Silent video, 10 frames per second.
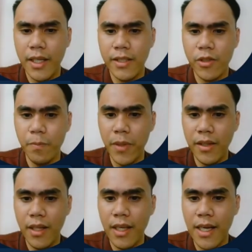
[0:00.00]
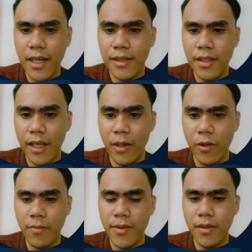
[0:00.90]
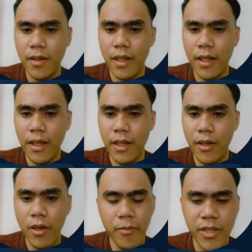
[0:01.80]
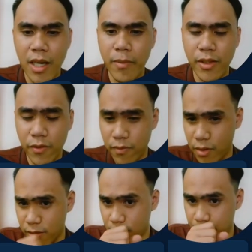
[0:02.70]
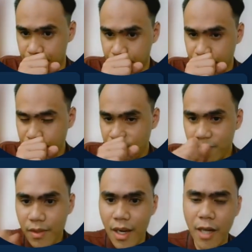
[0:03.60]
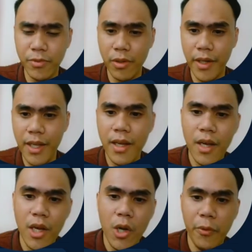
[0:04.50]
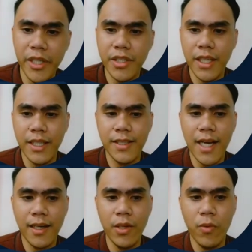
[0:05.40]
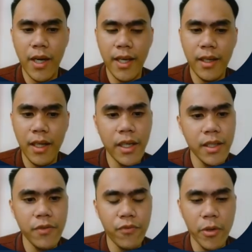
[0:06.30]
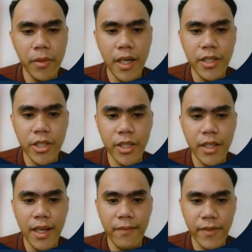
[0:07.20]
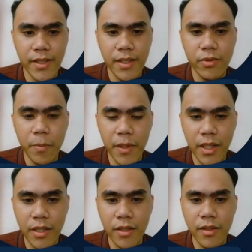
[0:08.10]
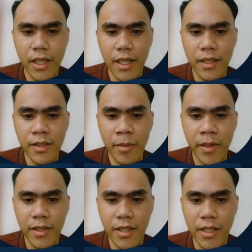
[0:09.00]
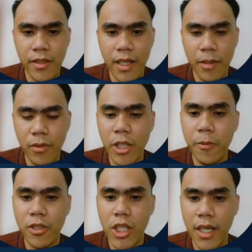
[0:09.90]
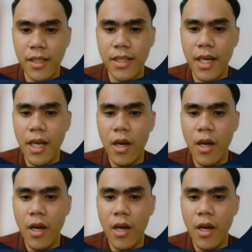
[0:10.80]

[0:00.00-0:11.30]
is competing against an enormous amount of noise. I'm sorry, which exactly why clear formulation, emphasis, repetition, and summarization and multiple channels